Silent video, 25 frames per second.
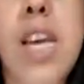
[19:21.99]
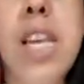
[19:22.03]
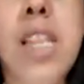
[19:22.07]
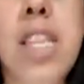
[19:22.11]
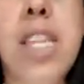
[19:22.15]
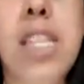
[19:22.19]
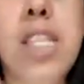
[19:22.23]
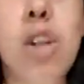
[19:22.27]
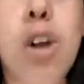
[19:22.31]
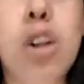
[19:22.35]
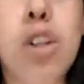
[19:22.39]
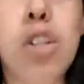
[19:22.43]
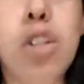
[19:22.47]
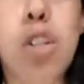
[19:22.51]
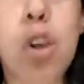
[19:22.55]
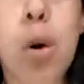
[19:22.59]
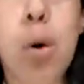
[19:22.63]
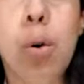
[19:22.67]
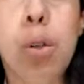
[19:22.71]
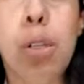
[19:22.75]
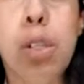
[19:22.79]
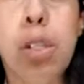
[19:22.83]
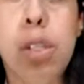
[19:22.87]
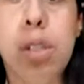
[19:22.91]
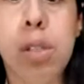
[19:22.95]
This
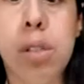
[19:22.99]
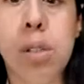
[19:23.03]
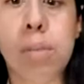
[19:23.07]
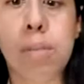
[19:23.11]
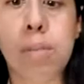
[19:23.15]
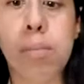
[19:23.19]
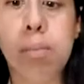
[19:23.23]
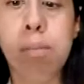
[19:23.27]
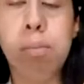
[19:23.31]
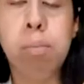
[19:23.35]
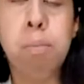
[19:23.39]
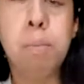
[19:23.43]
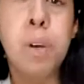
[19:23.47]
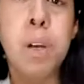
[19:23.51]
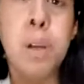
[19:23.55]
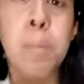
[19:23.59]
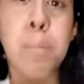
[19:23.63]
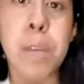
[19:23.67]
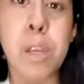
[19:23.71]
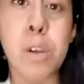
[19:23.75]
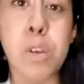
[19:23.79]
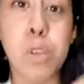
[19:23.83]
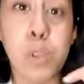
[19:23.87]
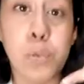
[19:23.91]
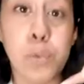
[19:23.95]
also can
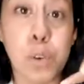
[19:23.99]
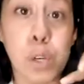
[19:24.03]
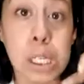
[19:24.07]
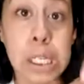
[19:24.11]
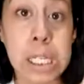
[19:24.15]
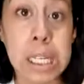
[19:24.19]
be used for